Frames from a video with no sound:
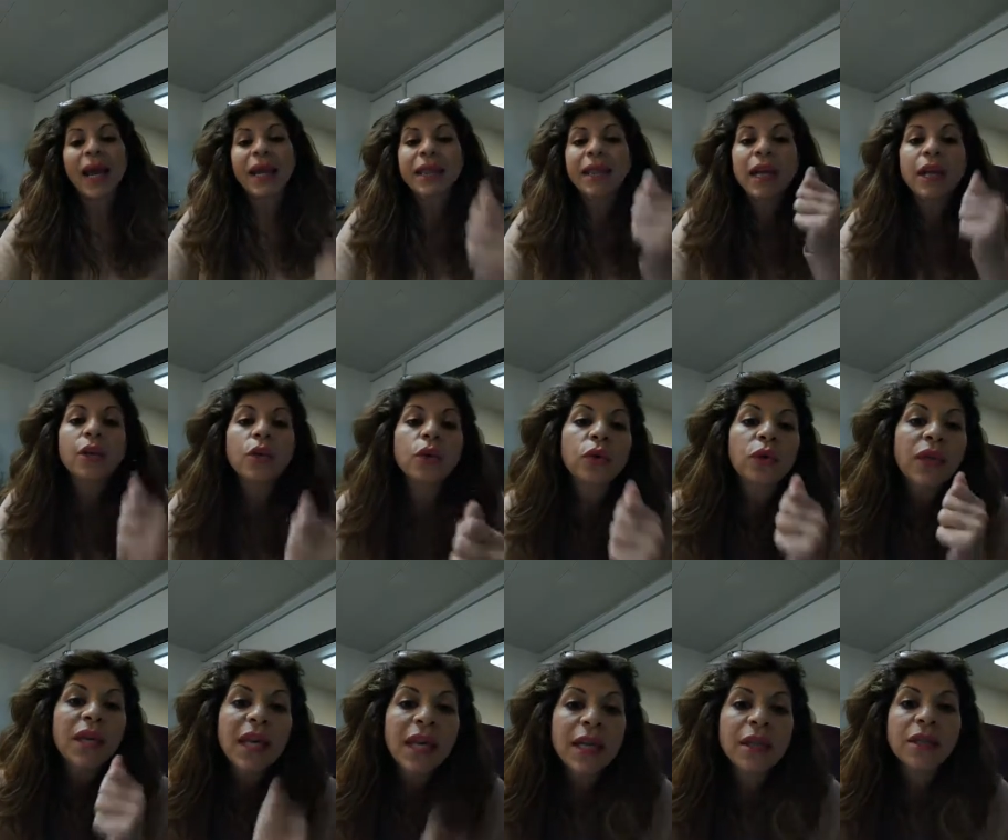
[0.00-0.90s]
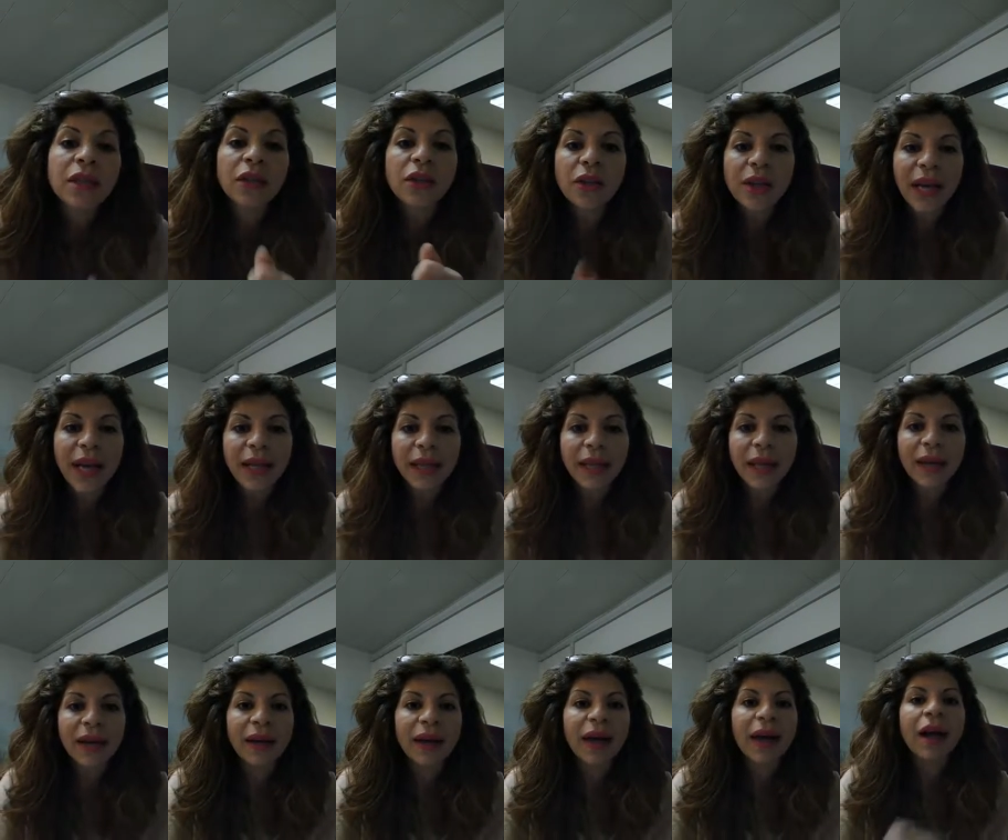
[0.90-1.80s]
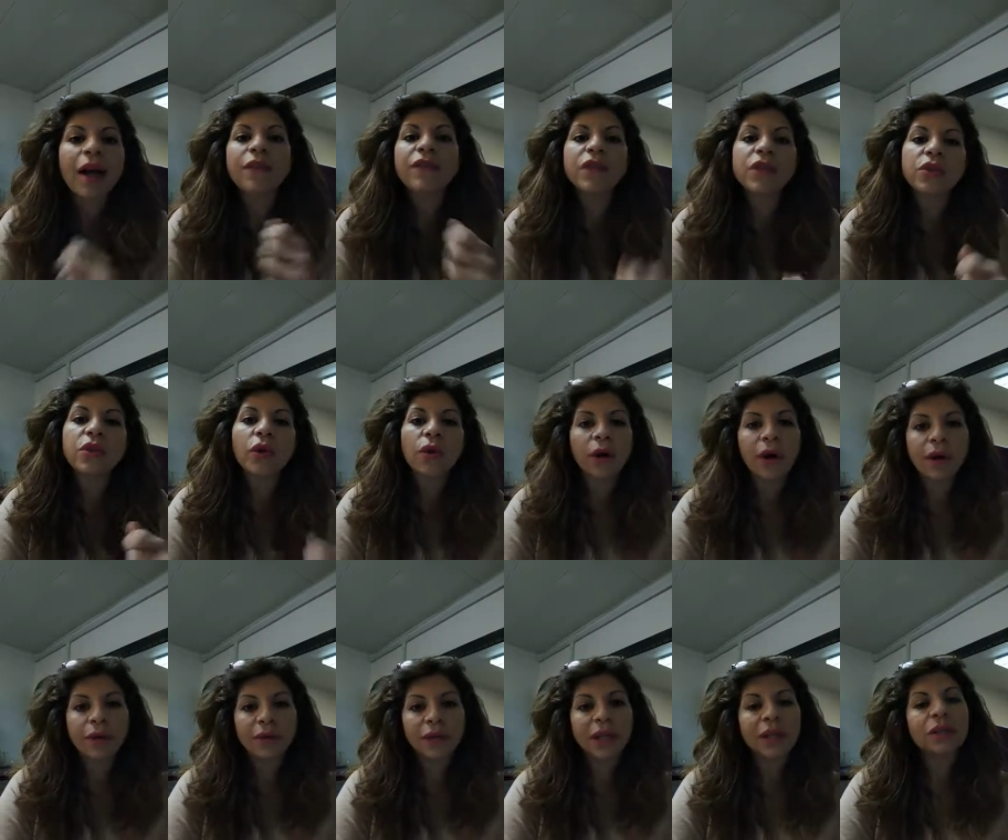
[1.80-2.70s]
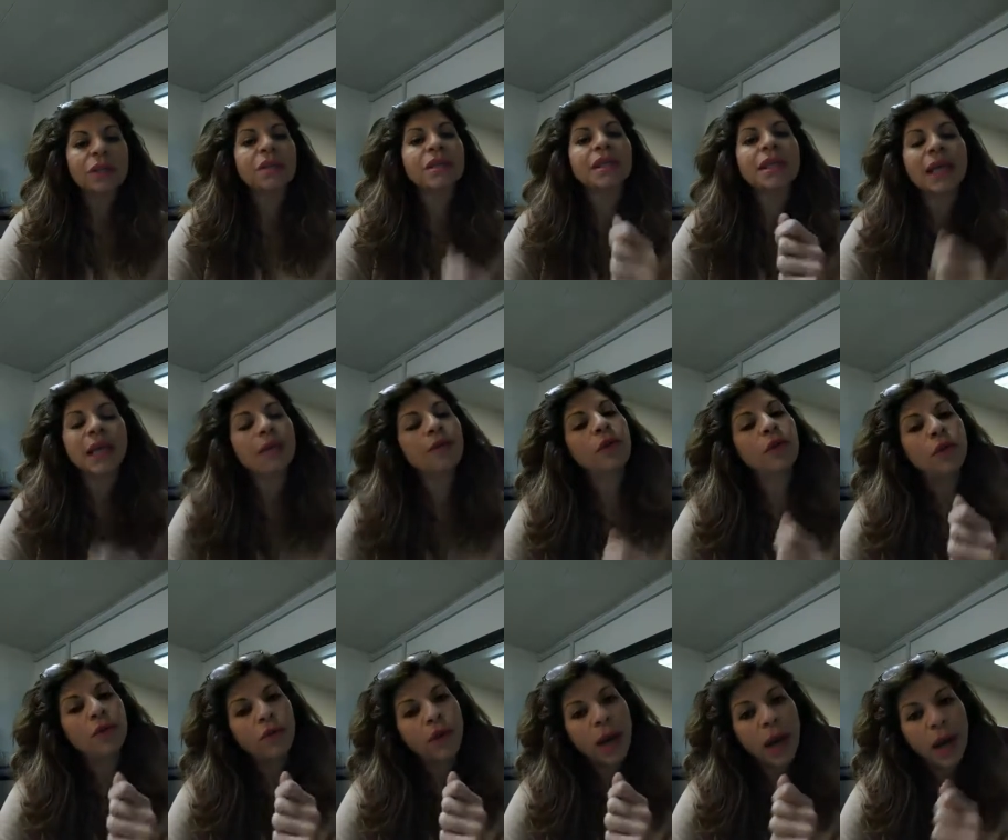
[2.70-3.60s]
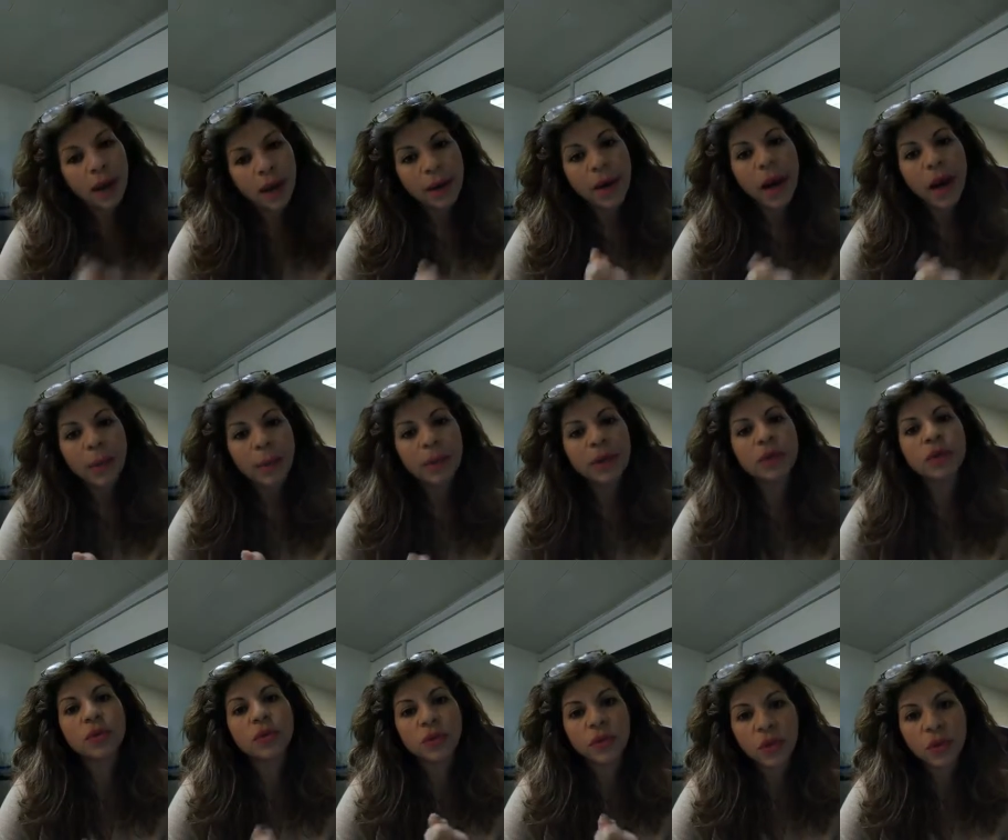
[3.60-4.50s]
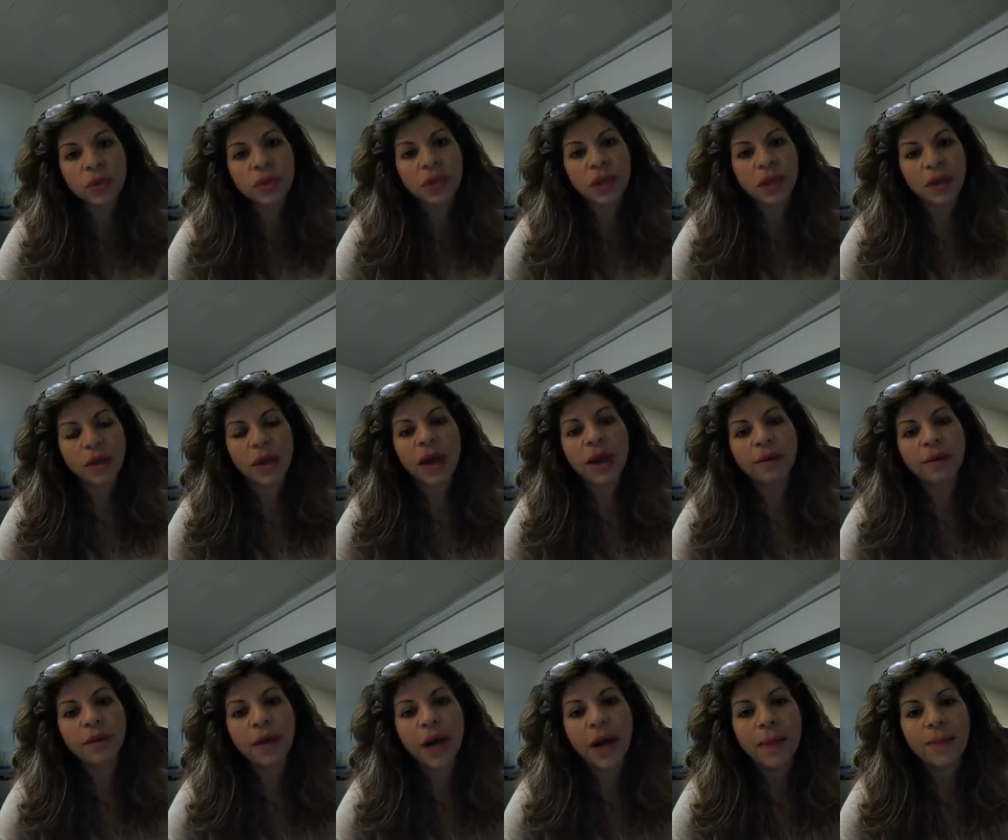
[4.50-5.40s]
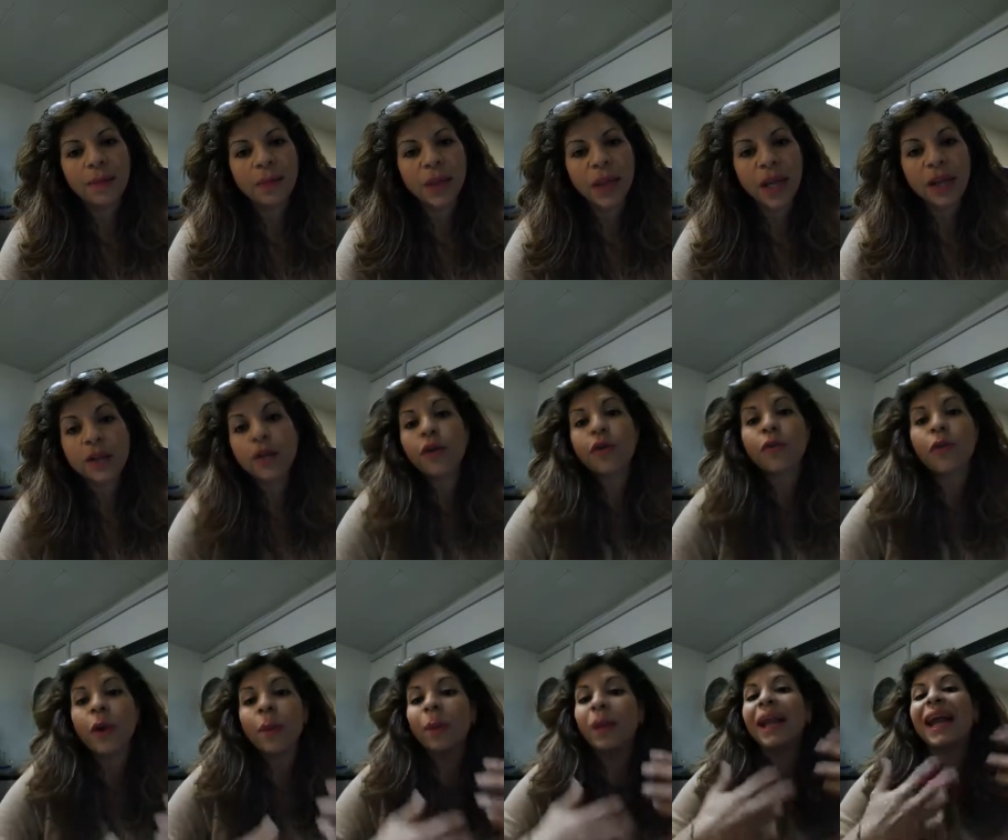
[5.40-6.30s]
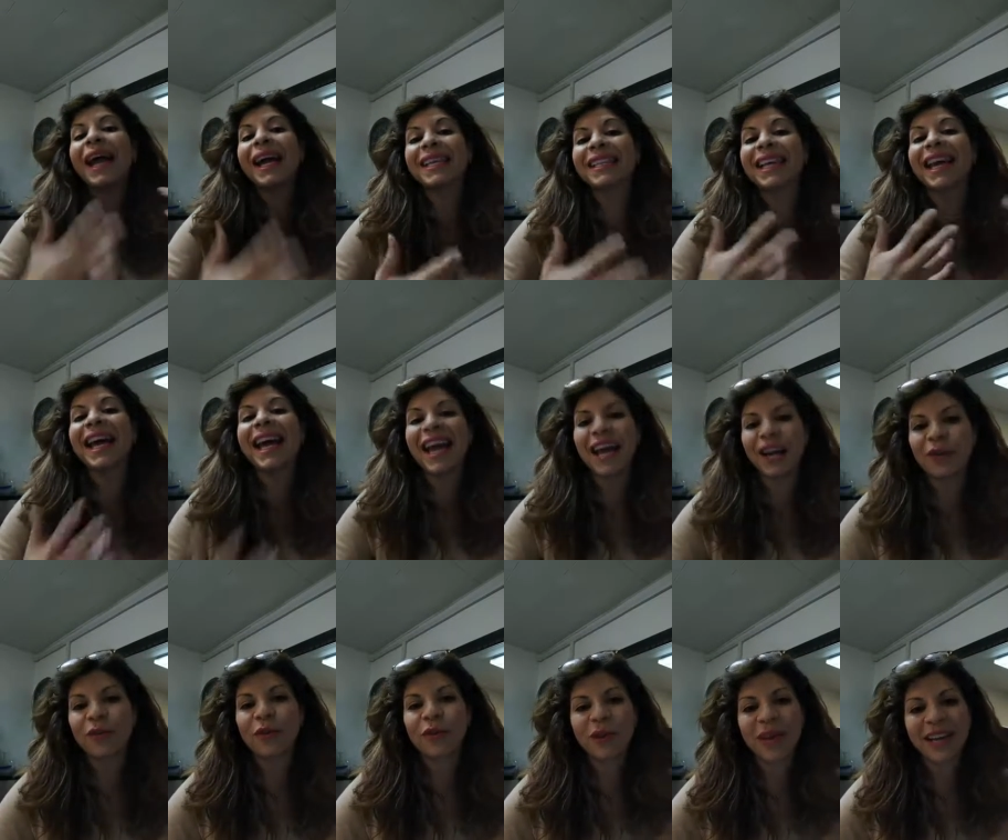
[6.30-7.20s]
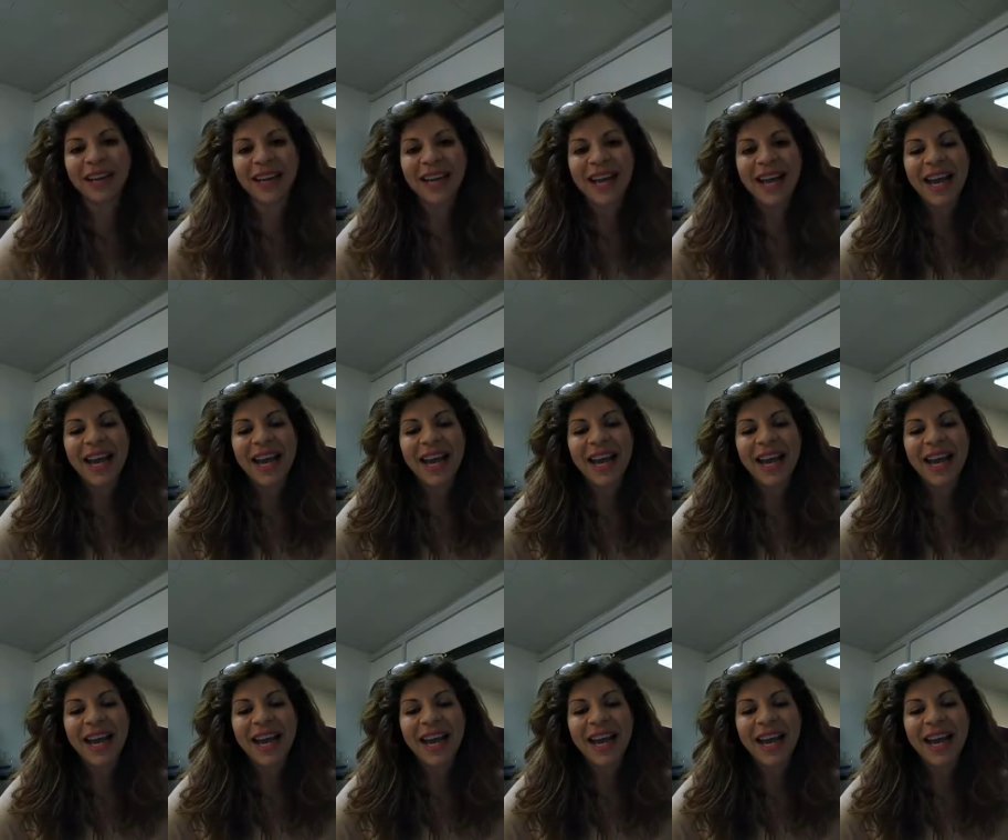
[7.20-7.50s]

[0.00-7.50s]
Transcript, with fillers: And then you'll need to look at that every so often to see if you've accomplished those goals that you have um, that you've planned ahead for it.